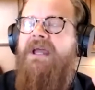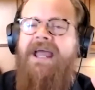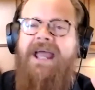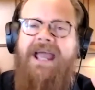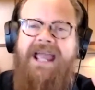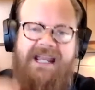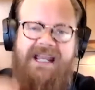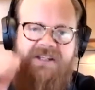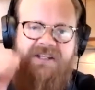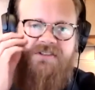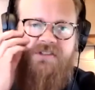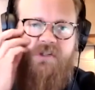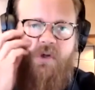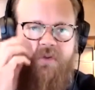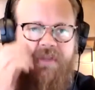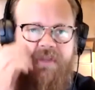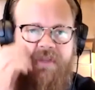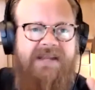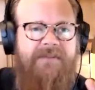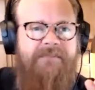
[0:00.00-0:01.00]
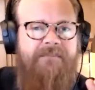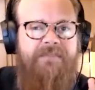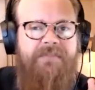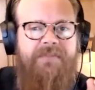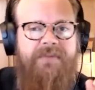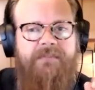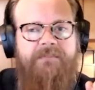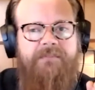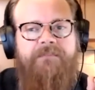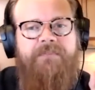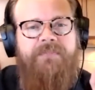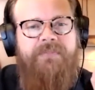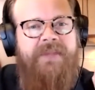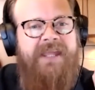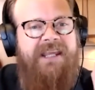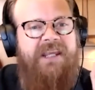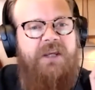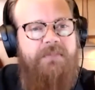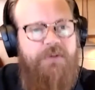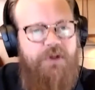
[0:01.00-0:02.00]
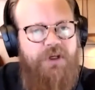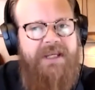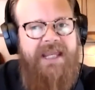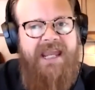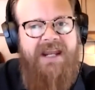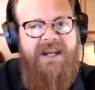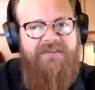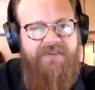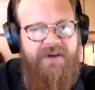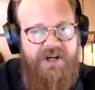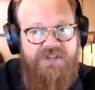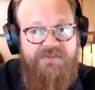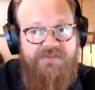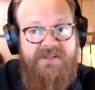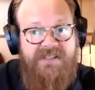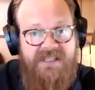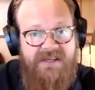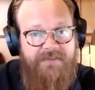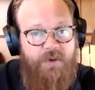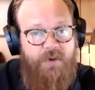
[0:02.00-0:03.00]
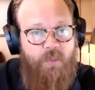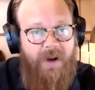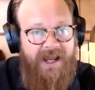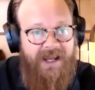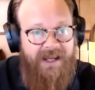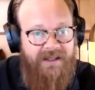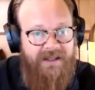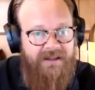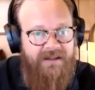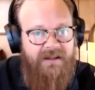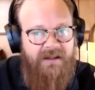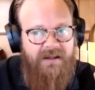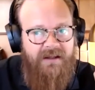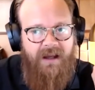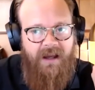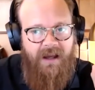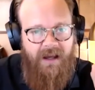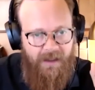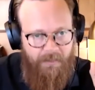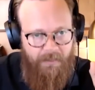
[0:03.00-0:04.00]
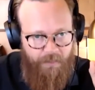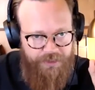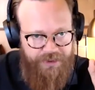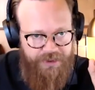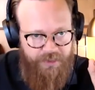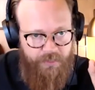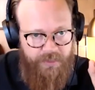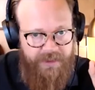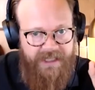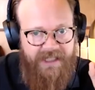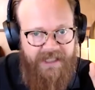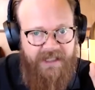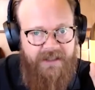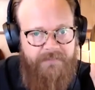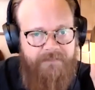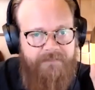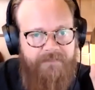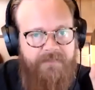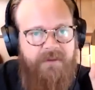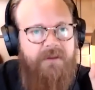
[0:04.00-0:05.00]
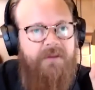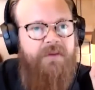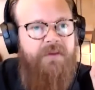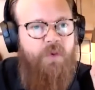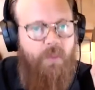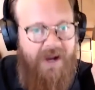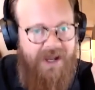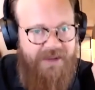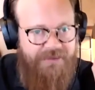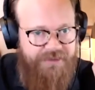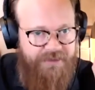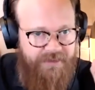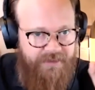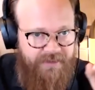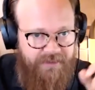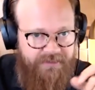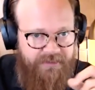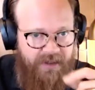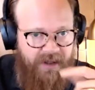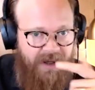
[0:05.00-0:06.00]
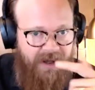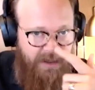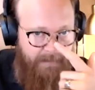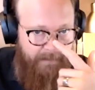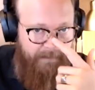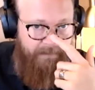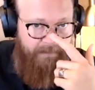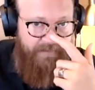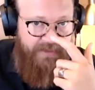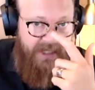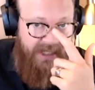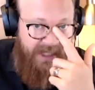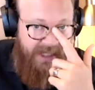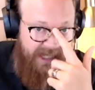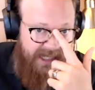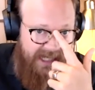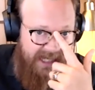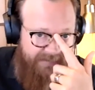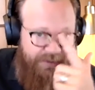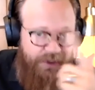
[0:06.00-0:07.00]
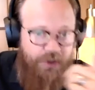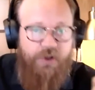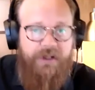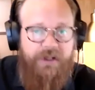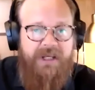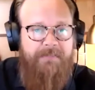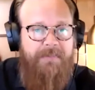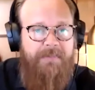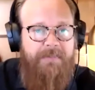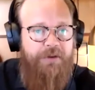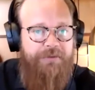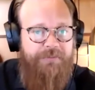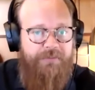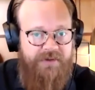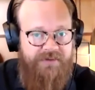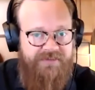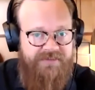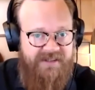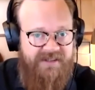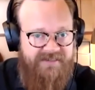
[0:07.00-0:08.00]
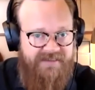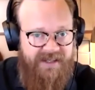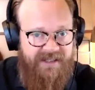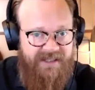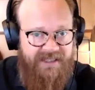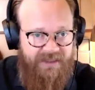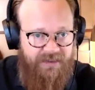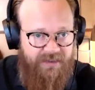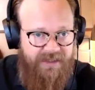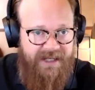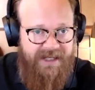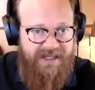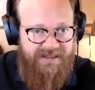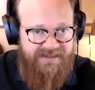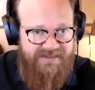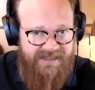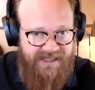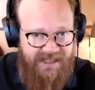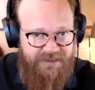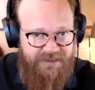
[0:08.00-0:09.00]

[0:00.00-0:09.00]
and so they communicate a very specific way when you read the Westerners. If you look at both, for instance, like Irenaeus and